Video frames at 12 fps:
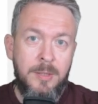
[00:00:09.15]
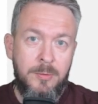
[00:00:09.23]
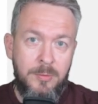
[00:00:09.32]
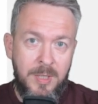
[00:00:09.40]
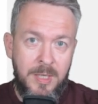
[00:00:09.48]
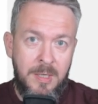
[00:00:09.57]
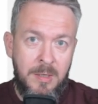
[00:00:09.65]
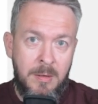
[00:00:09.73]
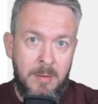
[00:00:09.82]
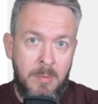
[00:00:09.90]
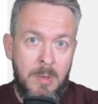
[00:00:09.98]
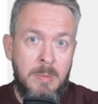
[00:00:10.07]
Today
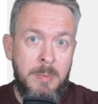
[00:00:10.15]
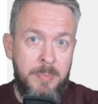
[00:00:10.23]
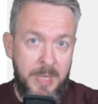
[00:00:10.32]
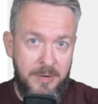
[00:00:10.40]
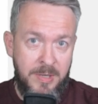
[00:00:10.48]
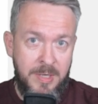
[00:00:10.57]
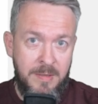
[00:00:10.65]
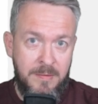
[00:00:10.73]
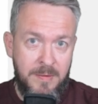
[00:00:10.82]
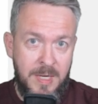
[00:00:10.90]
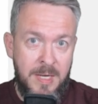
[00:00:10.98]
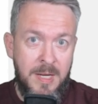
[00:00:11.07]
we'll be pairing
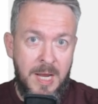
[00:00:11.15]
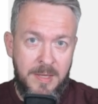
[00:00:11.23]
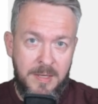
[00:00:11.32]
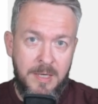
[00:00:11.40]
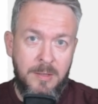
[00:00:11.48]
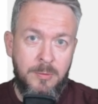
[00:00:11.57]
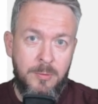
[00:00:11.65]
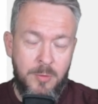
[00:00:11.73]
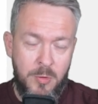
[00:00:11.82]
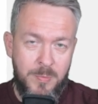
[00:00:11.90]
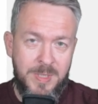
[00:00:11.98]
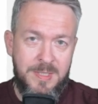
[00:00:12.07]
it and adding it to
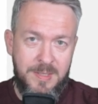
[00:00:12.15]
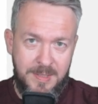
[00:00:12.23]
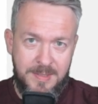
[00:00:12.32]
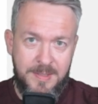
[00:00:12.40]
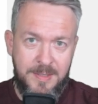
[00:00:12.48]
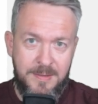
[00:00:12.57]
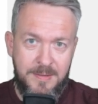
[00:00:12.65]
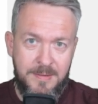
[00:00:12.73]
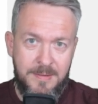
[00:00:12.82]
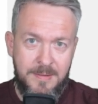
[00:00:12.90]
Home Assistant.